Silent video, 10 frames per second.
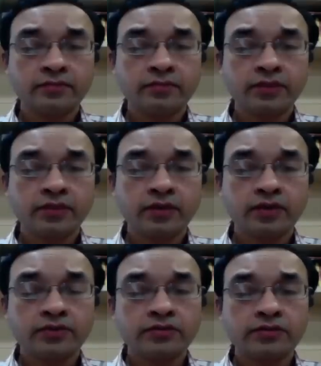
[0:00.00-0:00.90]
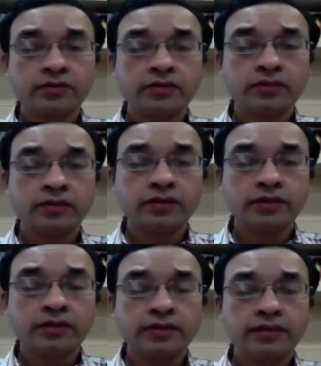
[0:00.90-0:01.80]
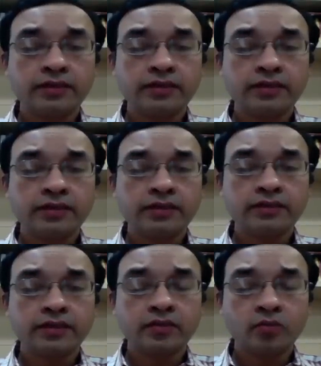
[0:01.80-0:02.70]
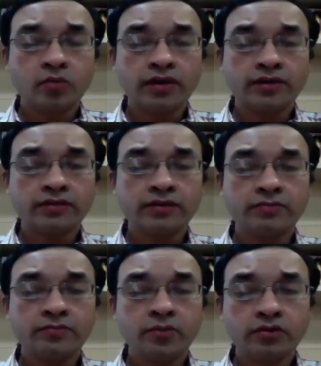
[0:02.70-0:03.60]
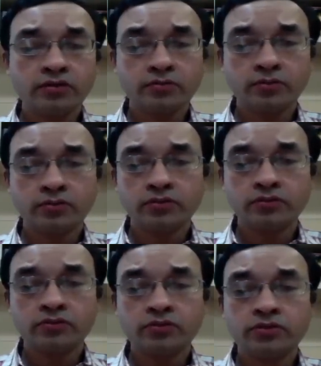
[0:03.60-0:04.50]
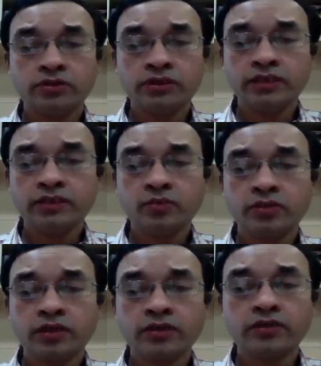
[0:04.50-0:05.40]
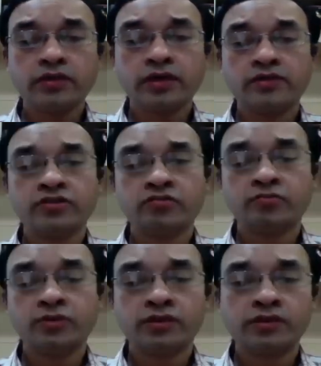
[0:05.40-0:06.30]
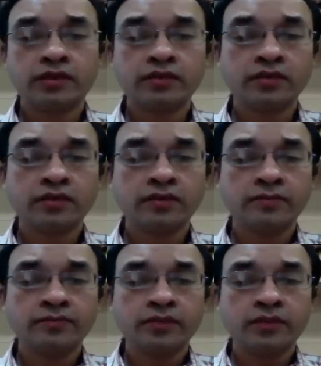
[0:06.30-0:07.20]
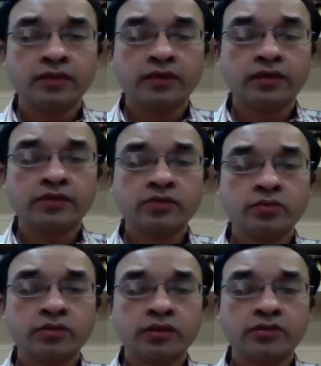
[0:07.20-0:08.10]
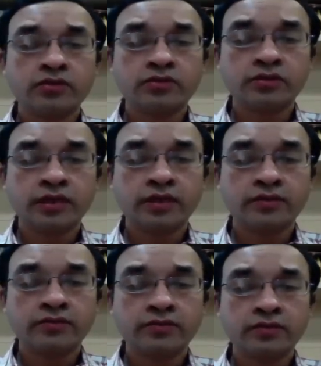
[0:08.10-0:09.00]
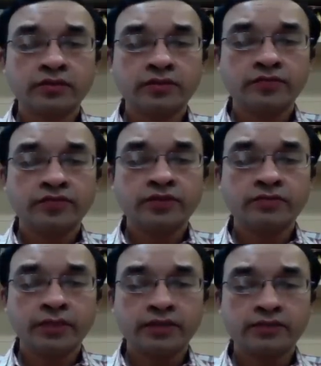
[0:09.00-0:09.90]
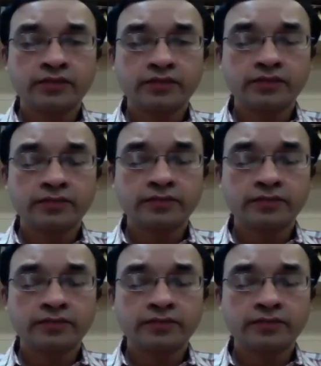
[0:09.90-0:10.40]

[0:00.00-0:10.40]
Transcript: because it's otherwise impossible to deal with other kinds of big data unless one understands these basics.